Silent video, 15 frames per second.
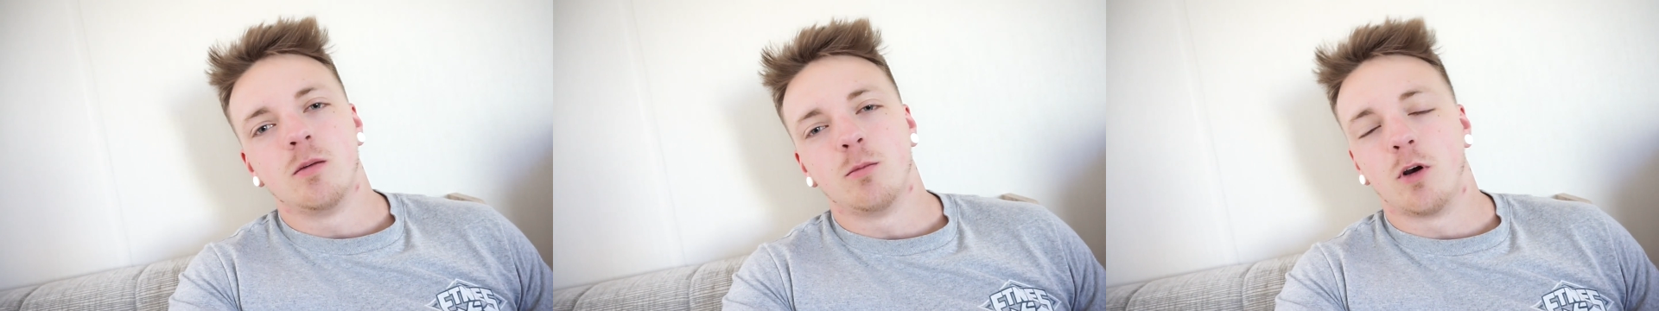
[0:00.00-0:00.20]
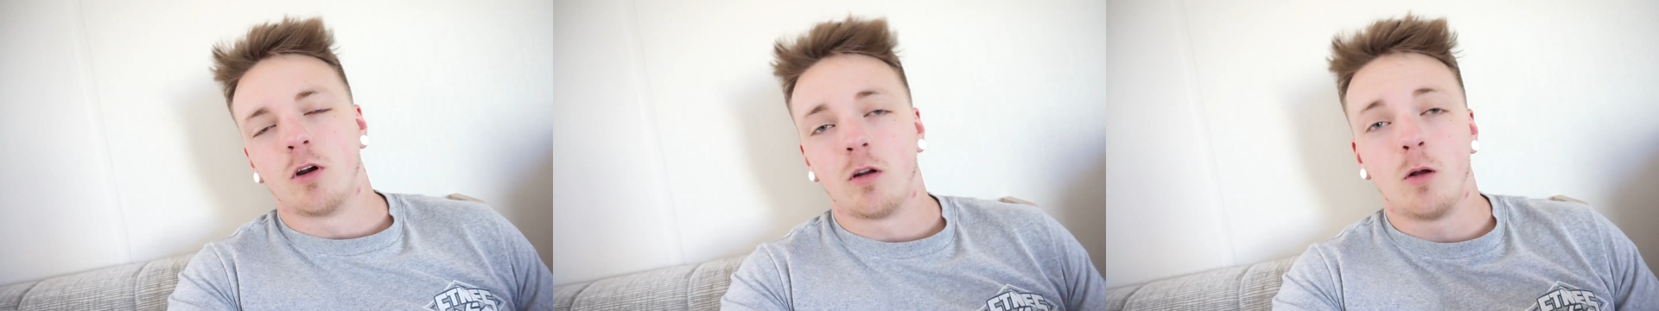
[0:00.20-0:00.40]

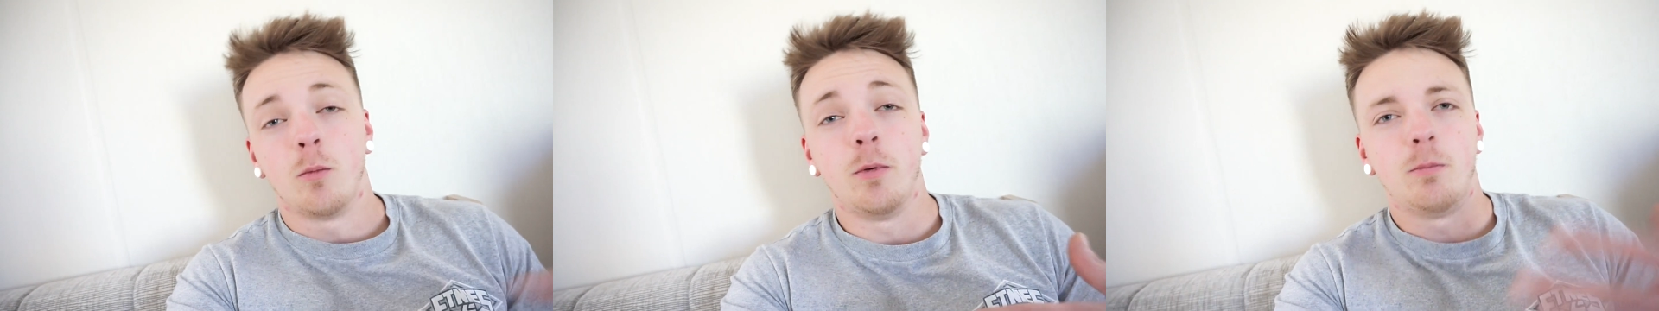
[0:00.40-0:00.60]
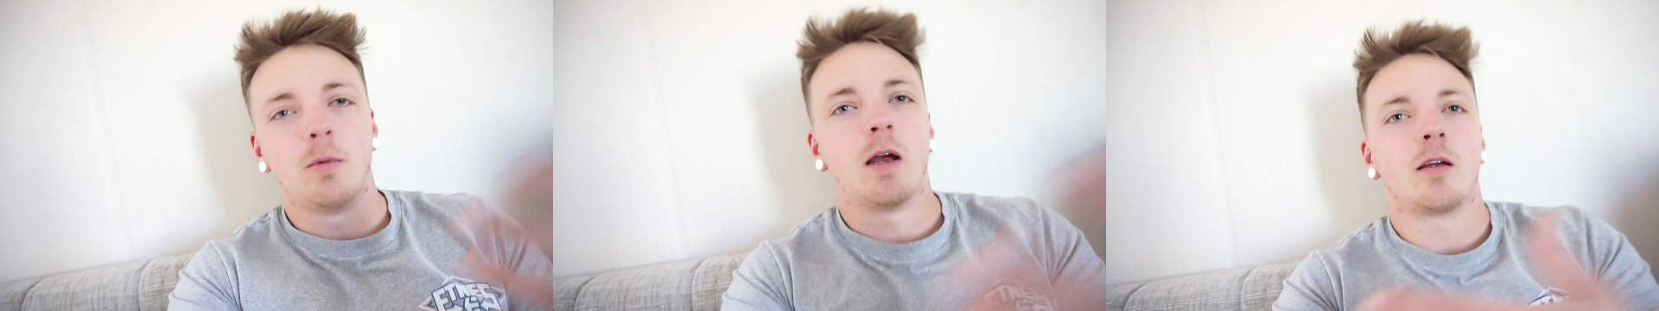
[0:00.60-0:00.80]
but I'll
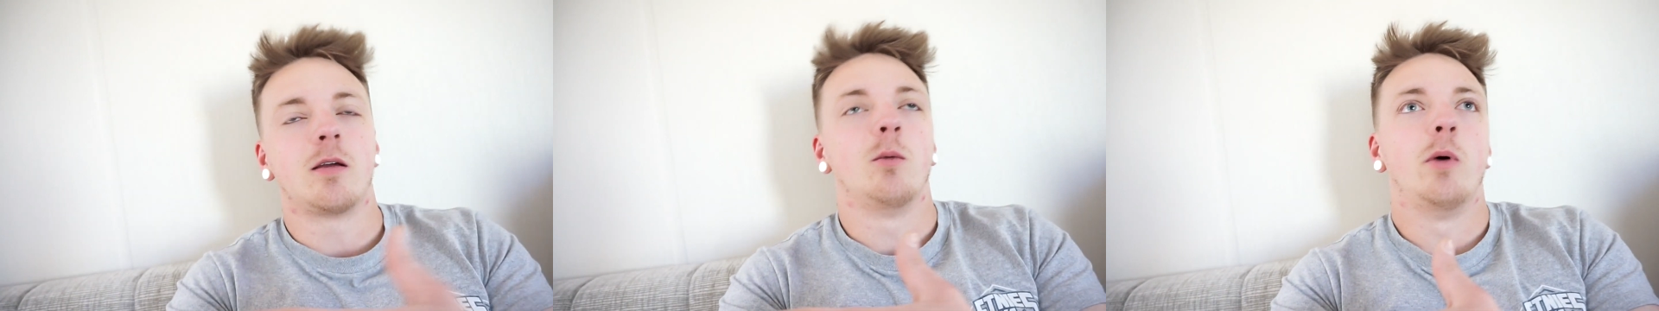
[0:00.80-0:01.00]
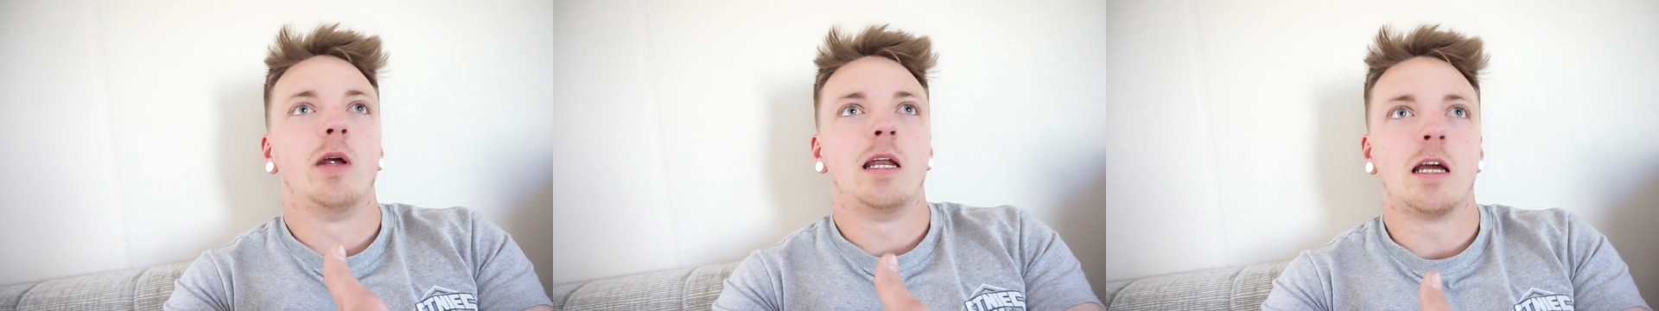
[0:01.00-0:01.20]
be back
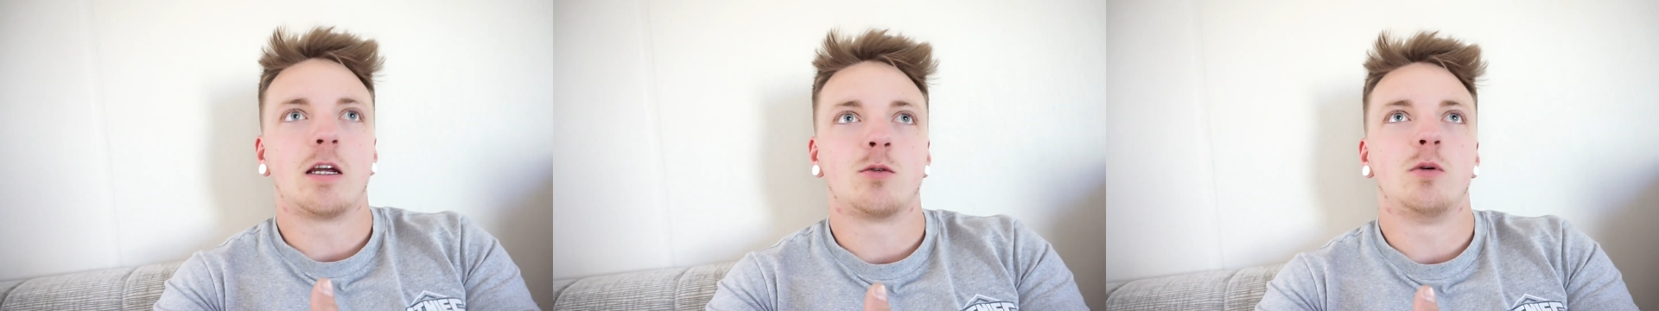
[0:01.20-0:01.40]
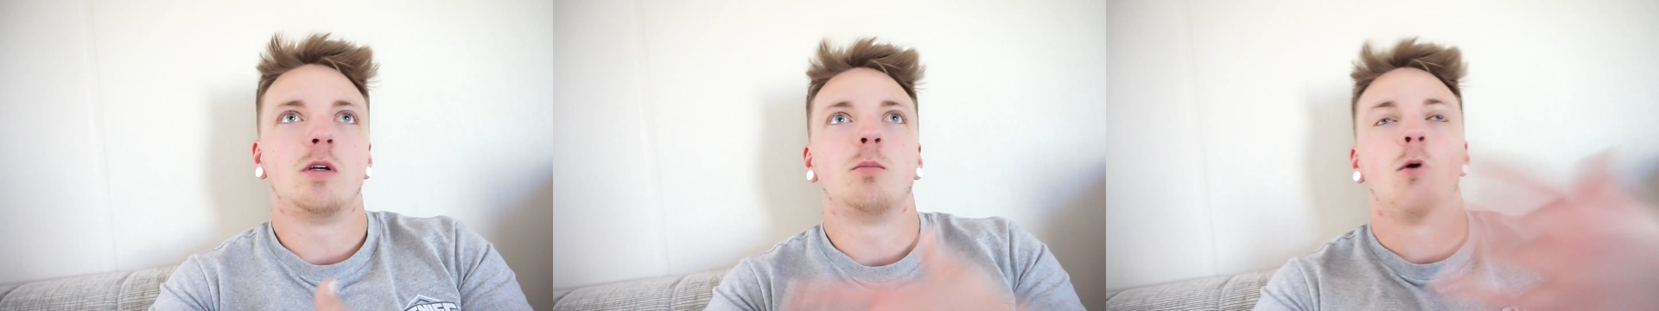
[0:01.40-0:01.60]
away
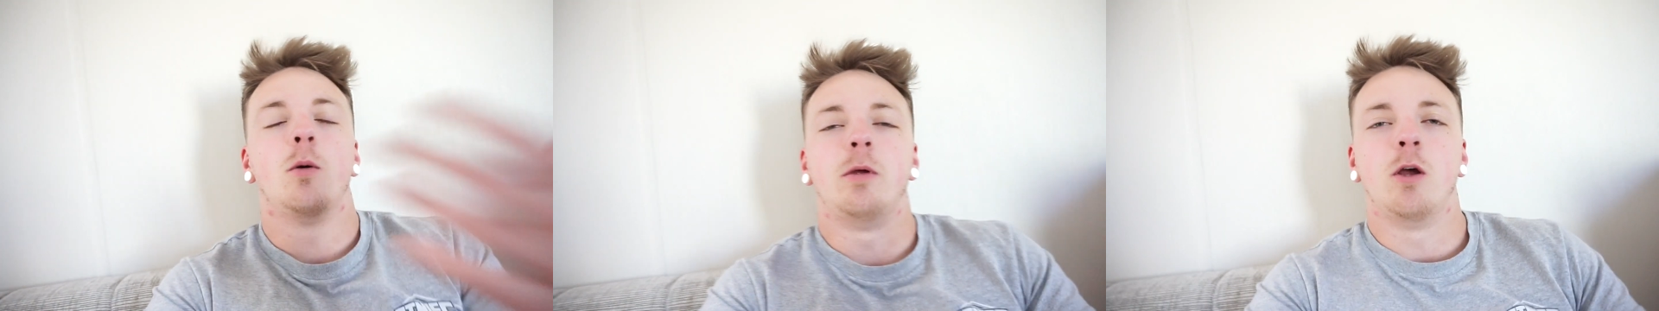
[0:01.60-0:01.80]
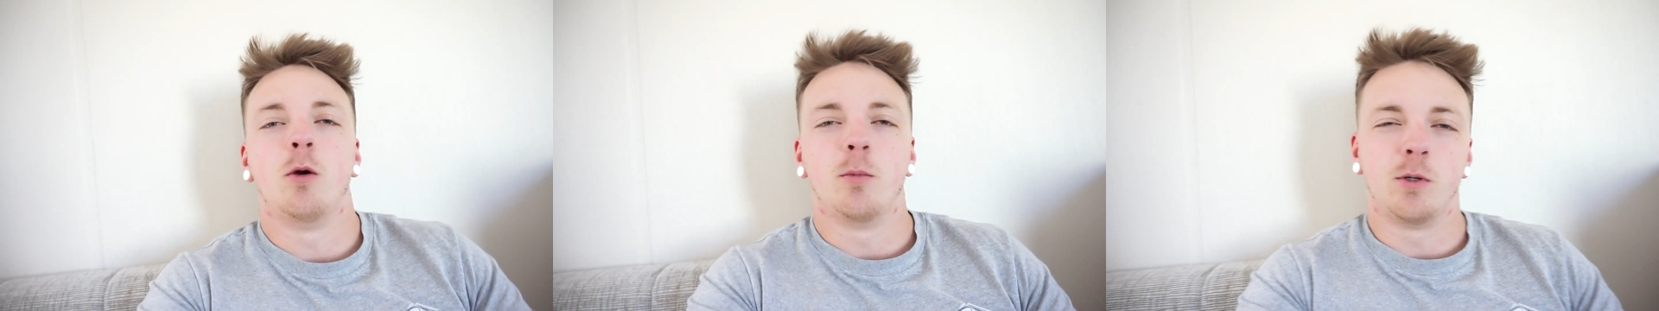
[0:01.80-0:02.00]
next week, but I'll
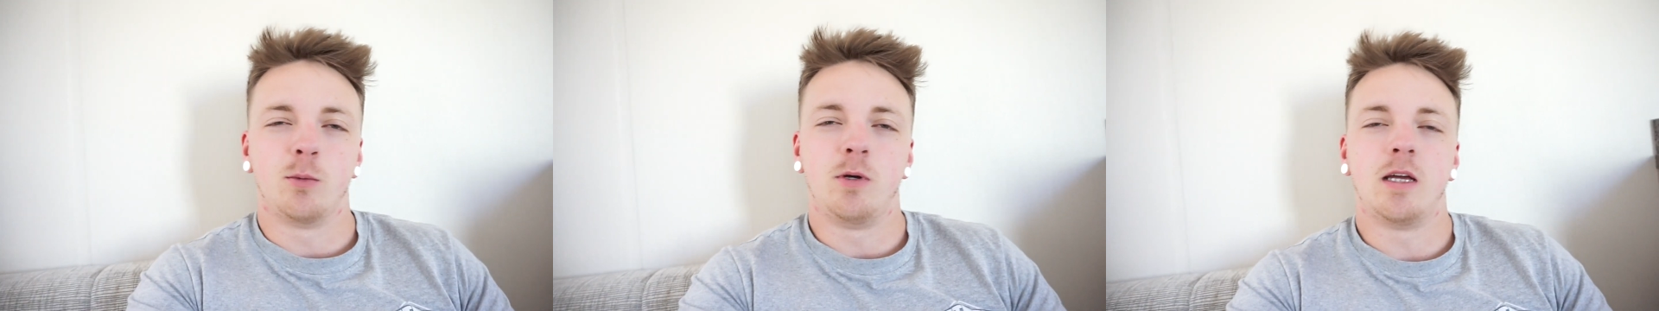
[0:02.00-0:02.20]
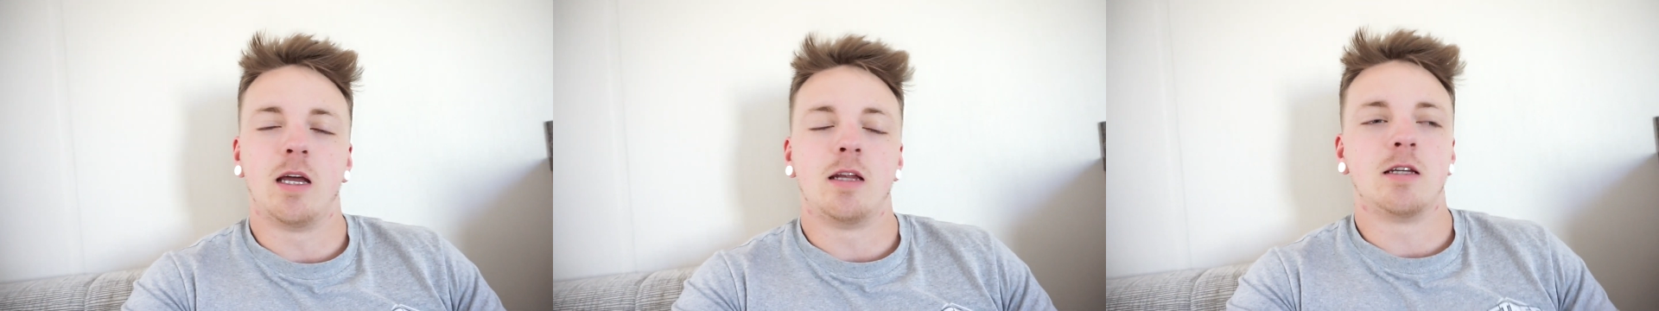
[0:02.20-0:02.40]
be home on the
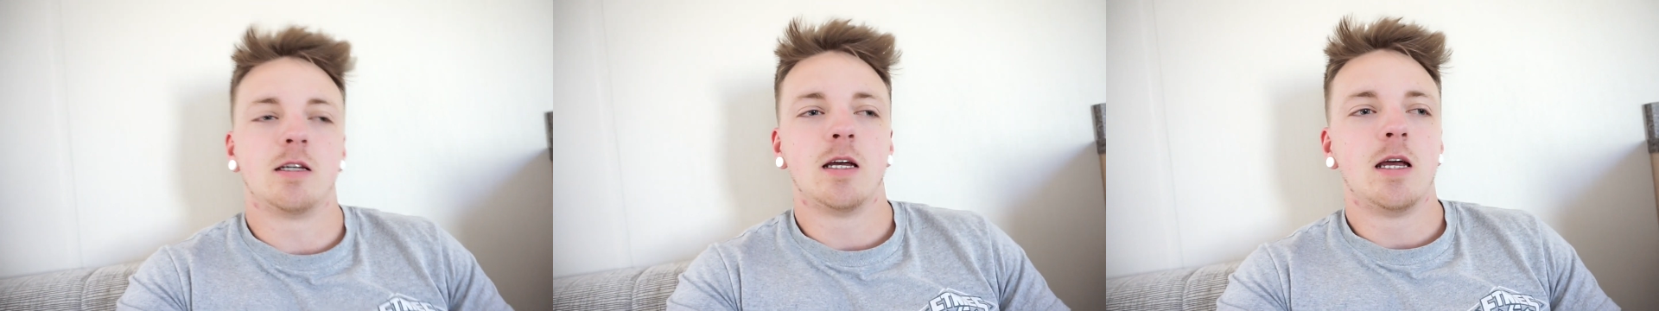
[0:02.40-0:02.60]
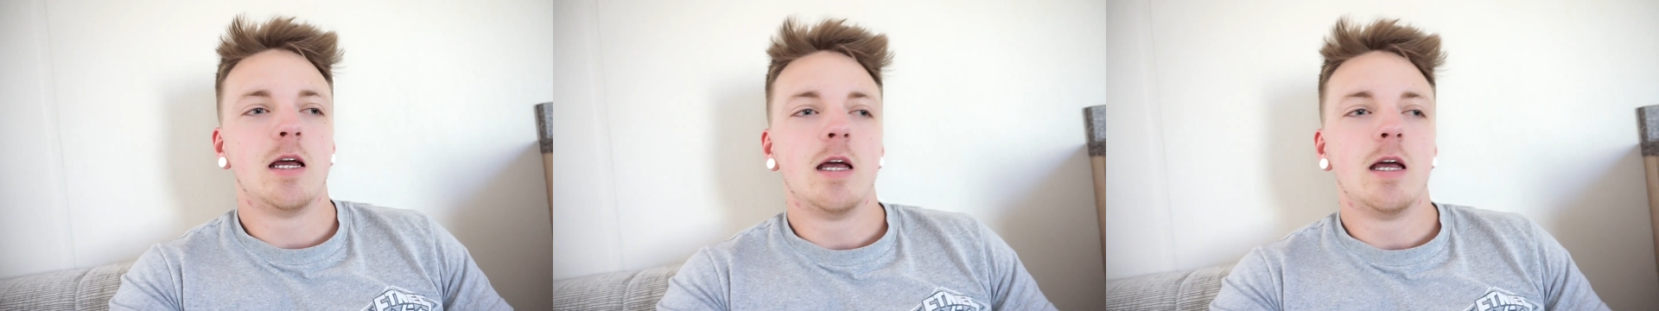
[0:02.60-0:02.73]
weekend.